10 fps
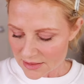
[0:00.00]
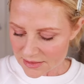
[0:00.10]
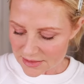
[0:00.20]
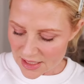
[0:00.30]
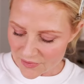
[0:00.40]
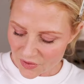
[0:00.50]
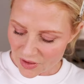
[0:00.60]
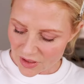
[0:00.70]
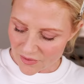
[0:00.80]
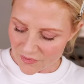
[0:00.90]
It's
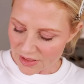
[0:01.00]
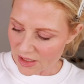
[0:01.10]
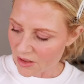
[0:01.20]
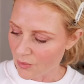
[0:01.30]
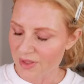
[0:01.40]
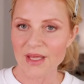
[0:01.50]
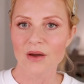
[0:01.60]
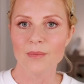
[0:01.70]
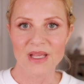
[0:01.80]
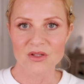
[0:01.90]
never a video
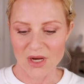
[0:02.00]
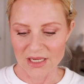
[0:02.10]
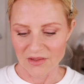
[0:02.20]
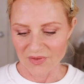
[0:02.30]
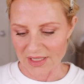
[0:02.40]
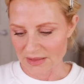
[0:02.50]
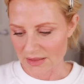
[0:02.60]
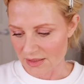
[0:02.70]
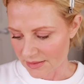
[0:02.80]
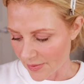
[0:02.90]
without me trying to
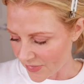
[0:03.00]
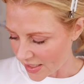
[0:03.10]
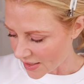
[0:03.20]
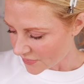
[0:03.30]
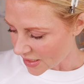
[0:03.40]
fix something I've